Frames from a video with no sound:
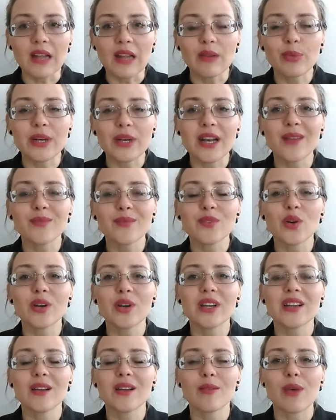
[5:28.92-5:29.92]
But I'm
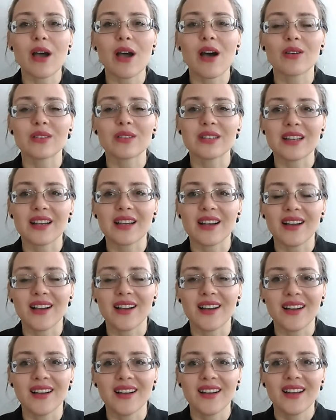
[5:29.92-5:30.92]
talking about
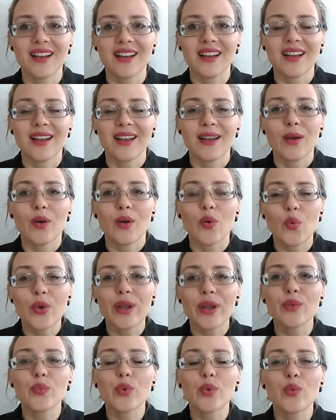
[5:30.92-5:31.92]

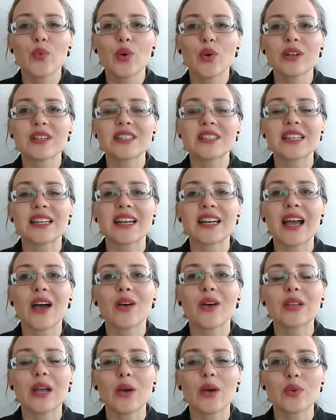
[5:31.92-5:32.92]
when we want to
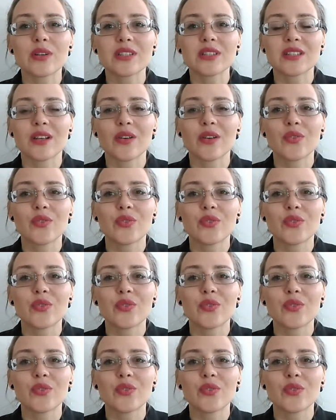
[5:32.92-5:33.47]
surround ourselves